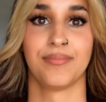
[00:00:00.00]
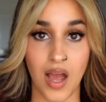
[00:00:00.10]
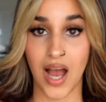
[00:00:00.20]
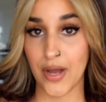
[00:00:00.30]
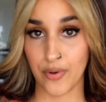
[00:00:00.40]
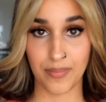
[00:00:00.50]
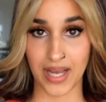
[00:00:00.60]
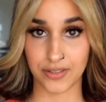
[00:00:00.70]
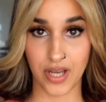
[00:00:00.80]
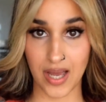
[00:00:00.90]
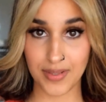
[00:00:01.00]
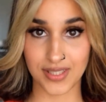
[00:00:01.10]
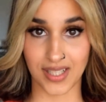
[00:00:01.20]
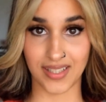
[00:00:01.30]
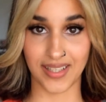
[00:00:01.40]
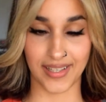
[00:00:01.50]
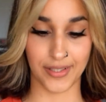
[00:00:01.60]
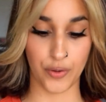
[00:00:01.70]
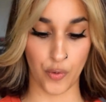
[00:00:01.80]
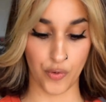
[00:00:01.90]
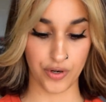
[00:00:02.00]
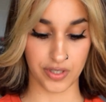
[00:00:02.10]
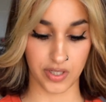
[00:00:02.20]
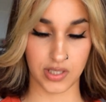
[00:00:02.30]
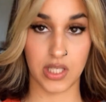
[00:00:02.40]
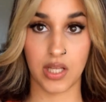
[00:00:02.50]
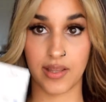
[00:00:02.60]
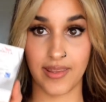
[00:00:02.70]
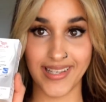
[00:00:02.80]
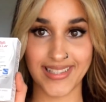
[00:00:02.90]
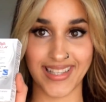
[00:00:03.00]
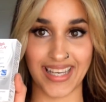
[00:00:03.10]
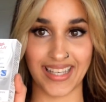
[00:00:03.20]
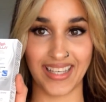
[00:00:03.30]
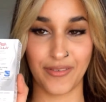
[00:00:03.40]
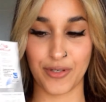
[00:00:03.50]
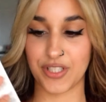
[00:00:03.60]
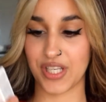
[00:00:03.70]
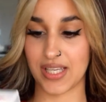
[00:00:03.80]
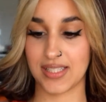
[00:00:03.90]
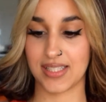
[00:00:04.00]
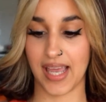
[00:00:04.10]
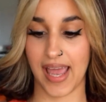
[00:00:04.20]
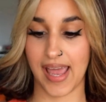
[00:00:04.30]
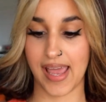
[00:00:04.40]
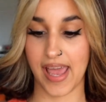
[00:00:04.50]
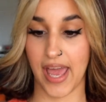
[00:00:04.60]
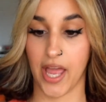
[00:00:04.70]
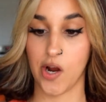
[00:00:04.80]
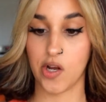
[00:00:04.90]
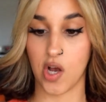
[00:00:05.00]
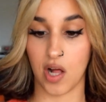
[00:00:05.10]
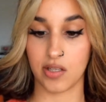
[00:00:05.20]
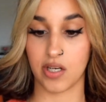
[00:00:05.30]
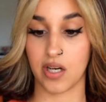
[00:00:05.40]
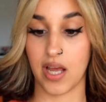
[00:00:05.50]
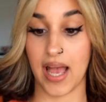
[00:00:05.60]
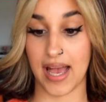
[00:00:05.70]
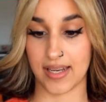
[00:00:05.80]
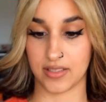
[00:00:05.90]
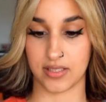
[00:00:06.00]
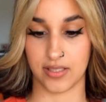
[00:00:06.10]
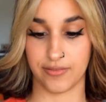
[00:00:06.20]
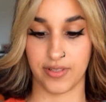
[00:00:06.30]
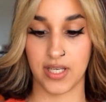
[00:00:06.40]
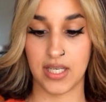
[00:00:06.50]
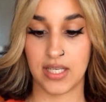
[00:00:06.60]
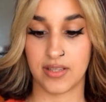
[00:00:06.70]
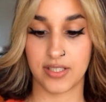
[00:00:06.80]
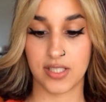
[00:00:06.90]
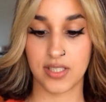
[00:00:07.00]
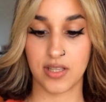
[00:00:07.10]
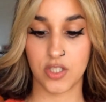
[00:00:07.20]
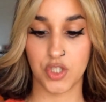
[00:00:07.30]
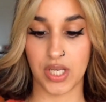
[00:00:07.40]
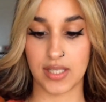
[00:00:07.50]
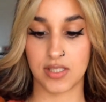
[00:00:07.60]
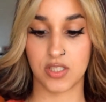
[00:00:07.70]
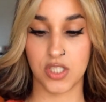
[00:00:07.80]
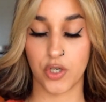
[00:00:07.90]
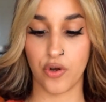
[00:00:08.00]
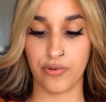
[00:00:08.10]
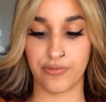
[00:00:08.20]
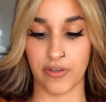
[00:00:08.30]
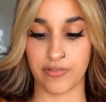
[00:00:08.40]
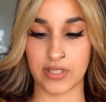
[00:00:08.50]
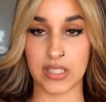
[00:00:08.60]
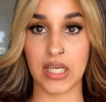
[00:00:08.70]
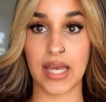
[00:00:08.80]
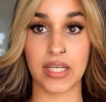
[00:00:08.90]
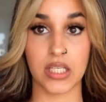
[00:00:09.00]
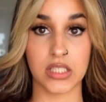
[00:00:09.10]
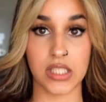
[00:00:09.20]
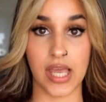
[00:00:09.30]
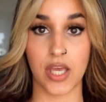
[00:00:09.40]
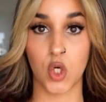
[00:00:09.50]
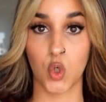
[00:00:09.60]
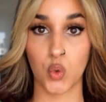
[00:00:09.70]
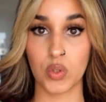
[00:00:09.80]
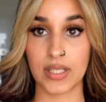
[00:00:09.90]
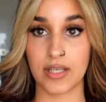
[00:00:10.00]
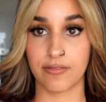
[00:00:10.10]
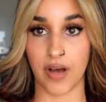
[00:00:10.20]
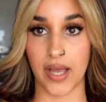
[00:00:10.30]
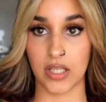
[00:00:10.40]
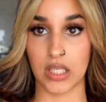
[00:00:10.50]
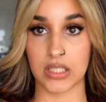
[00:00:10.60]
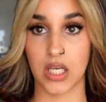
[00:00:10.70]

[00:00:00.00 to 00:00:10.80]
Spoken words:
I went back to Amazon and ordered this thing, which is a hair color additive. This is in the shade 050 and it's a cooling violet.